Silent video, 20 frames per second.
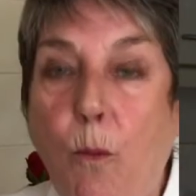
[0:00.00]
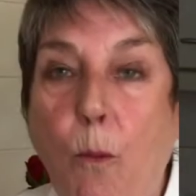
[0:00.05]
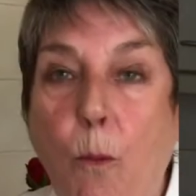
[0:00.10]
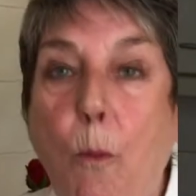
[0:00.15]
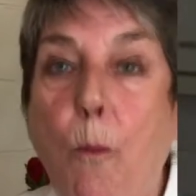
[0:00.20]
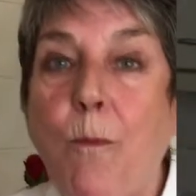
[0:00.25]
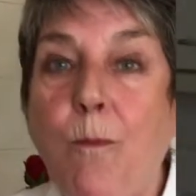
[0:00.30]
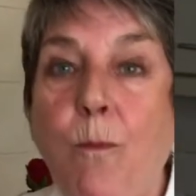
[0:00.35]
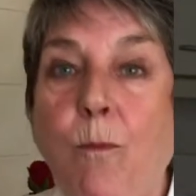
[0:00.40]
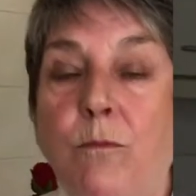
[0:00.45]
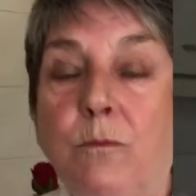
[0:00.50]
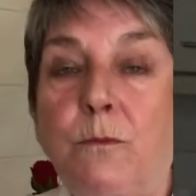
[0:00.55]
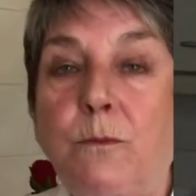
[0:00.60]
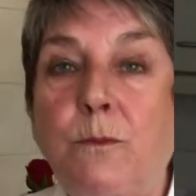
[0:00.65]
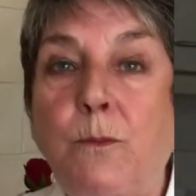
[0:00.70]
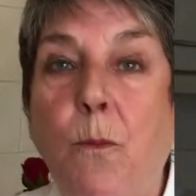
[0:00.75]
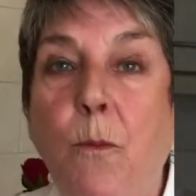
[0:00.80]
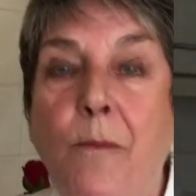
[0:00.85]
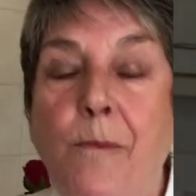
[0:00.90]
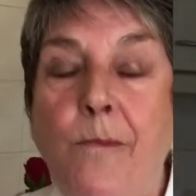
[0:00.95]
got enough
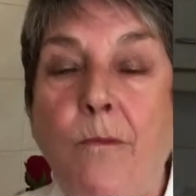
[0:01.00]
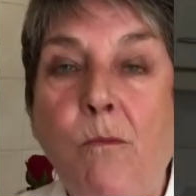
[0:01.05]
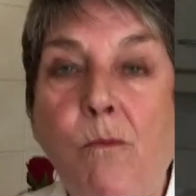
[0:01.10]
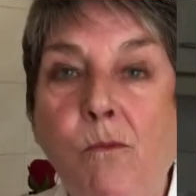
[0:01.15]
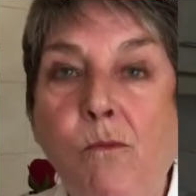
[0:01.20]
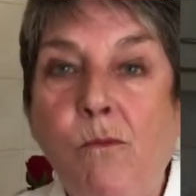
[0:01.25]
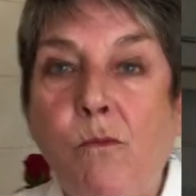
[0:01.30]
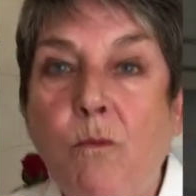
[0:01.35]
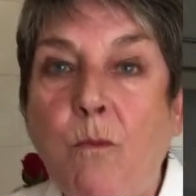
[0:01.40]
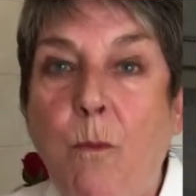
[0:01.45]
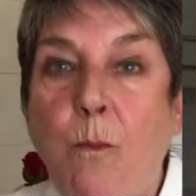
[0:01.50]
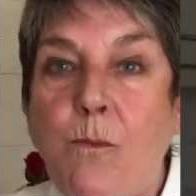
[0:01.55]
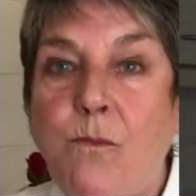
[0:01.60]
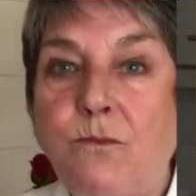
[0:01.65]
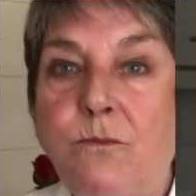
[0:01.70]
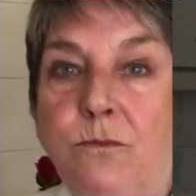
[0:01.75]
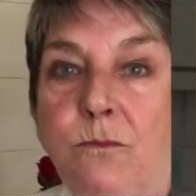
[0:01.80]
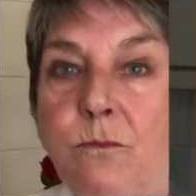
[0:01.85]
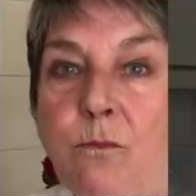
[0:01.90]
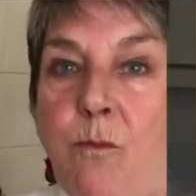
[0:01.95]
saltiness but not too
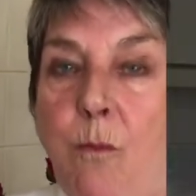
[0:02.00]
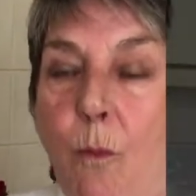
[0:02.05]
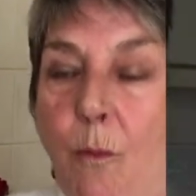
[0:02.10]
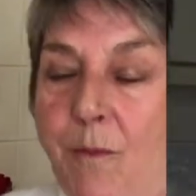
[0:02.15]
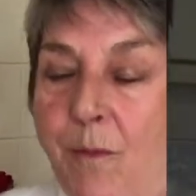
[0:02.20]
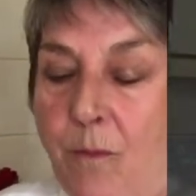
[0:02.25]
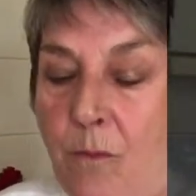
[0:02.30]
salty.